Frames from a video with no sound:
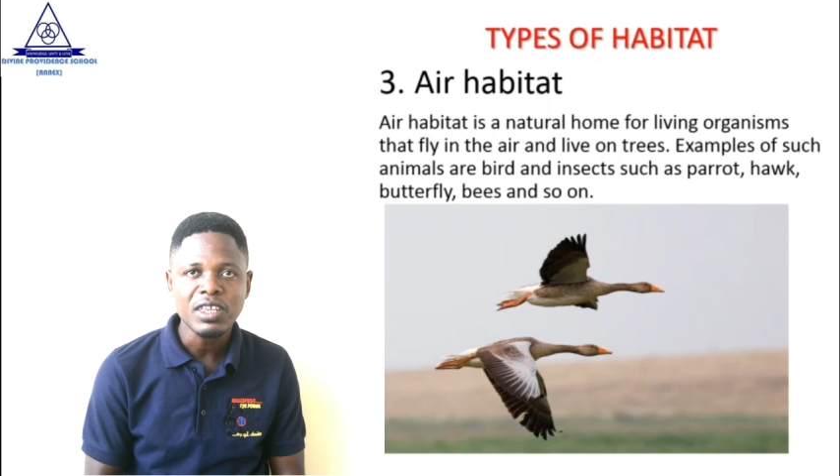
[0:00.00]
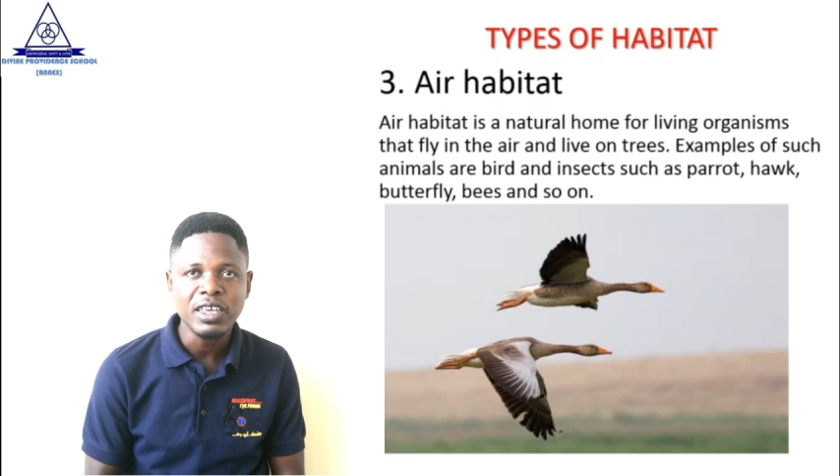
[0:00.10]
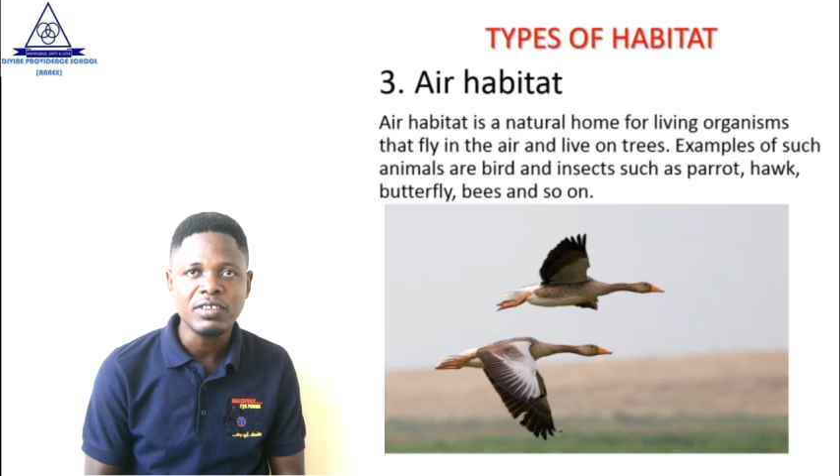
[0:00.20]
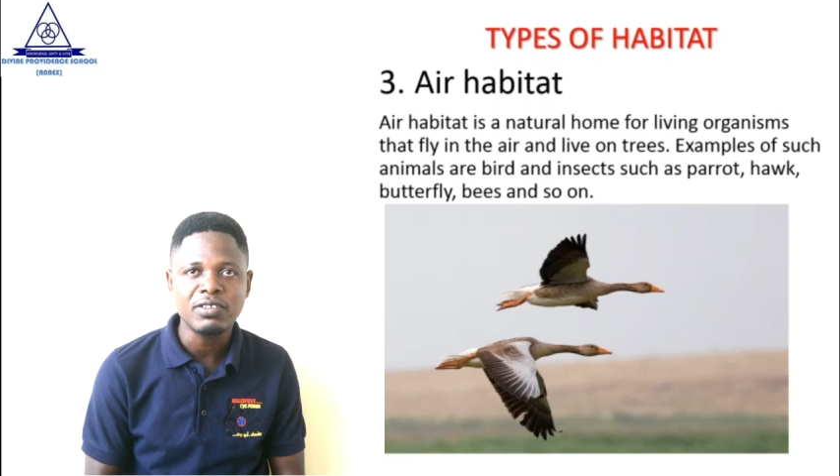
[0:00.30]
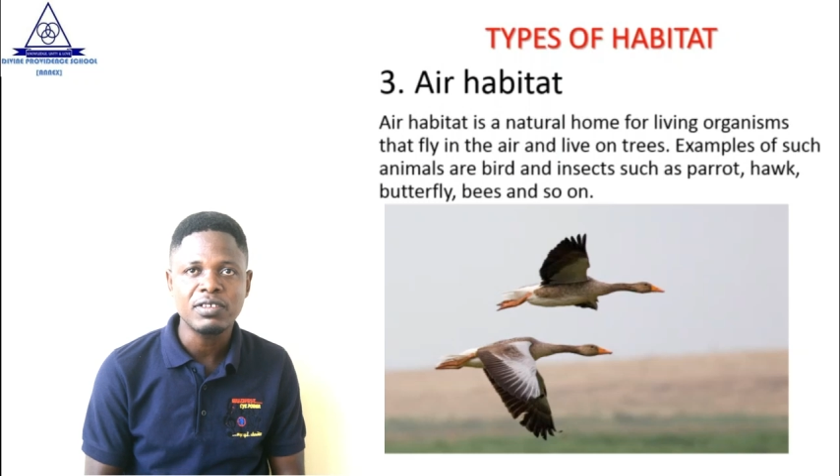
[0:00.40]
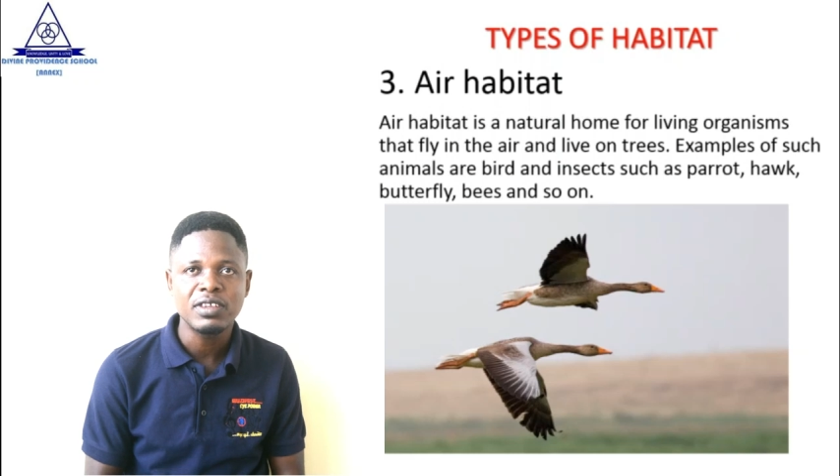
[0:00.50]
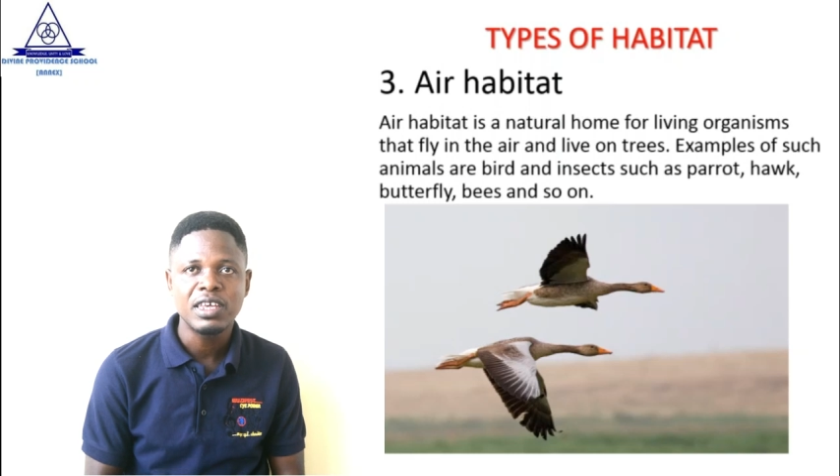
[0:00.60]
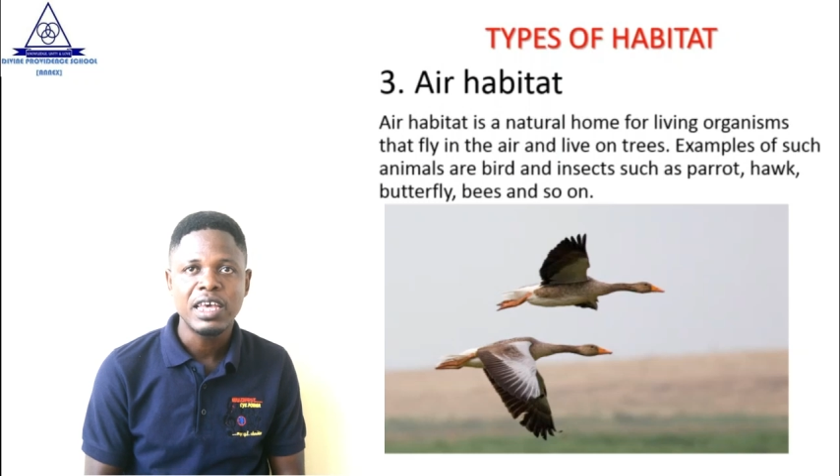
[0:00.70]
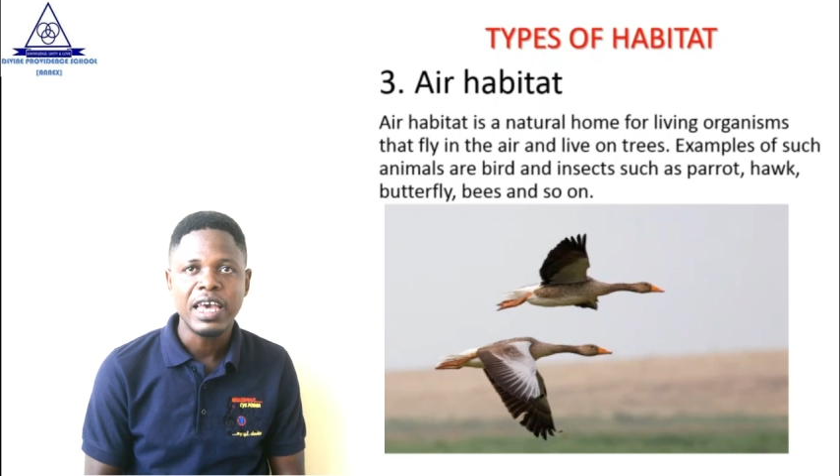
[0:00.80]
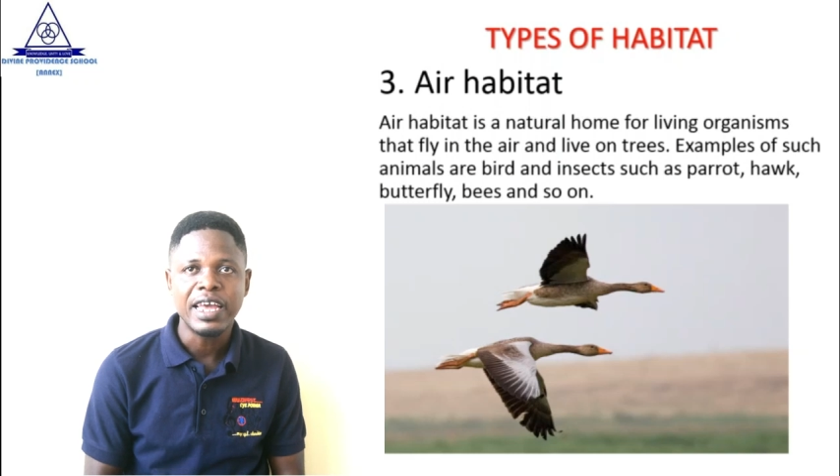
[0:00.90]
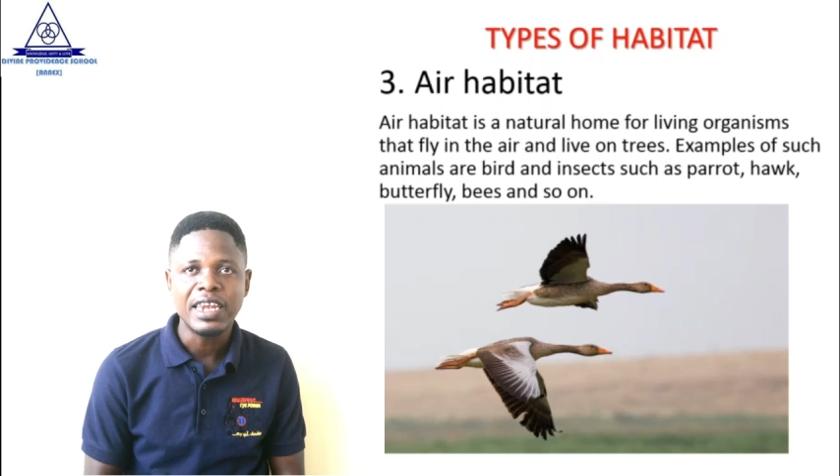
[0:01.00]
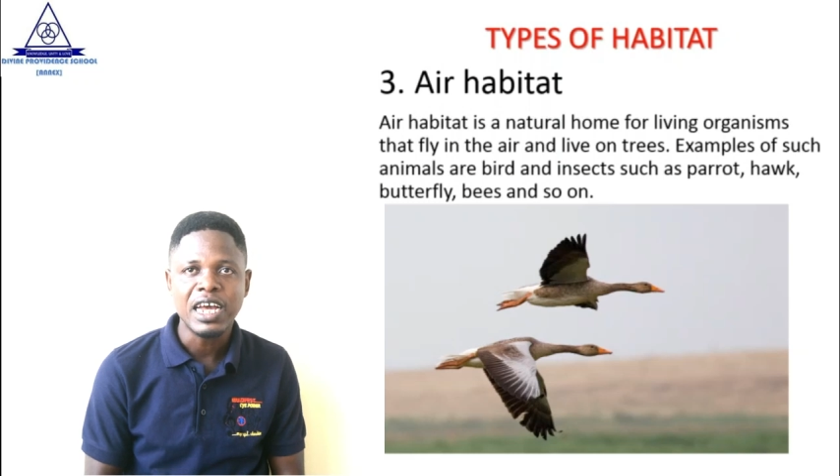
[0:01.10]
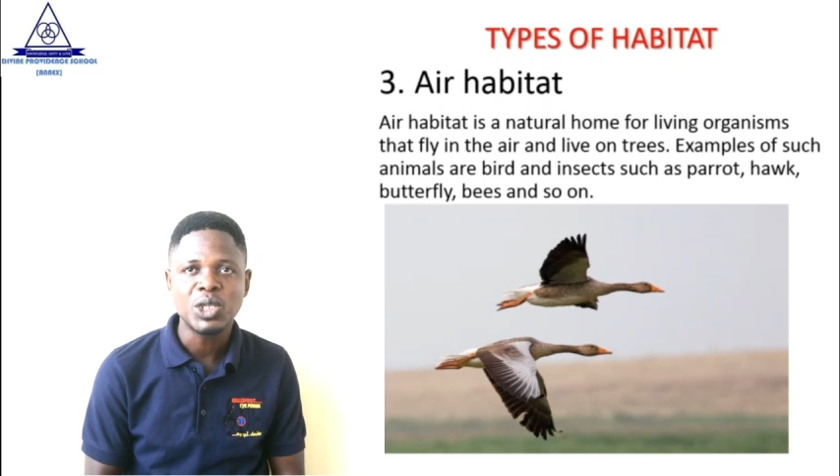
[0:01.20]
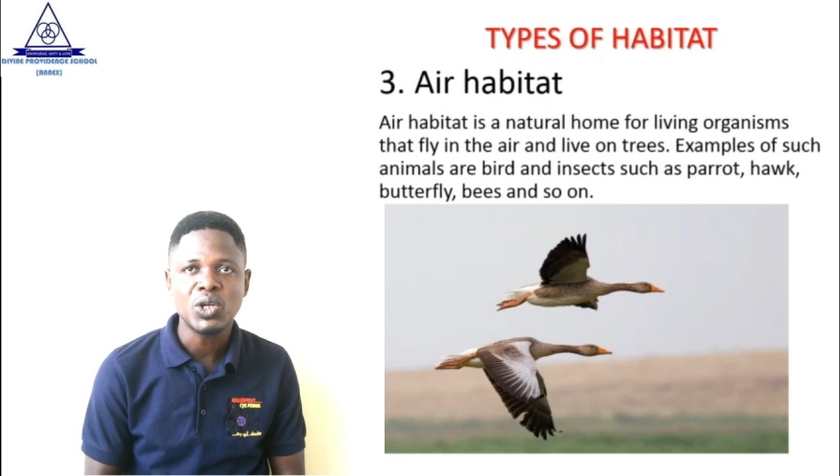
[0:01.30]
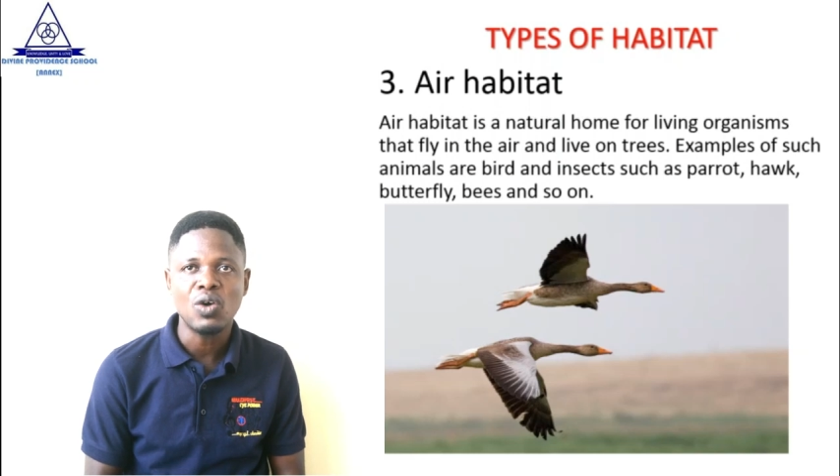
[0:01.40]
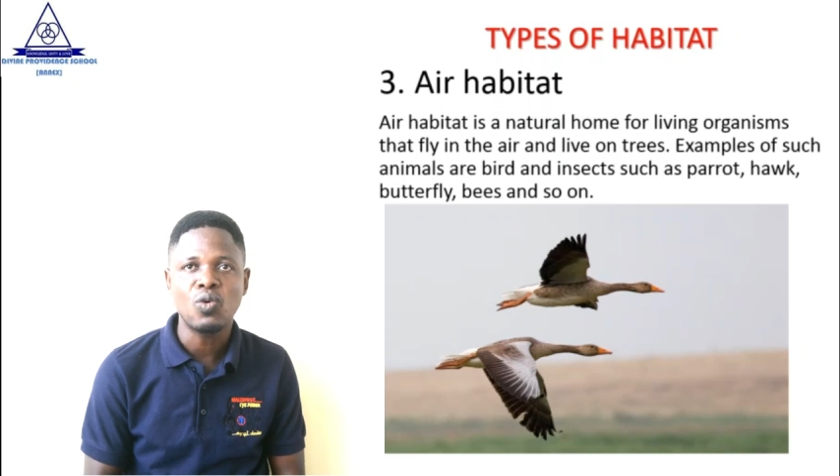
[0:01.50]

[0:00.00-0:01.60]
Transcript: is a natural